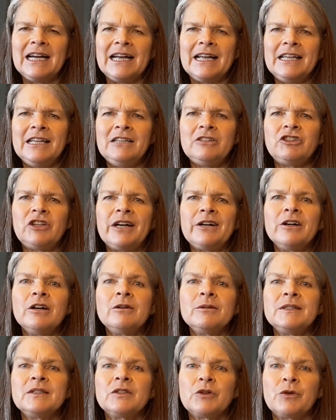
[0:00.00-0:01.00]
each
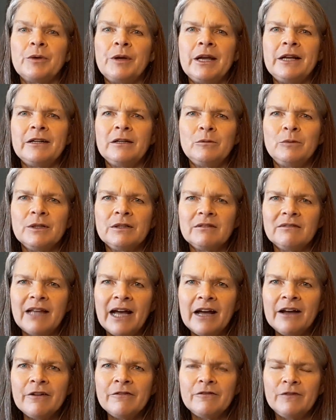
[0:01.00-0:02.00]
arrow is created with
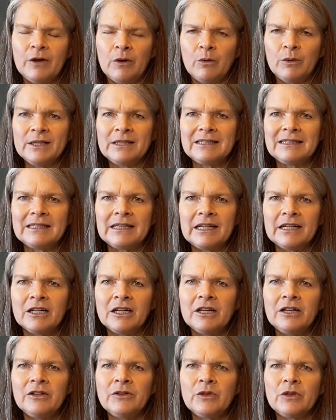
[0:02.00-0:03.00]
love, with skill.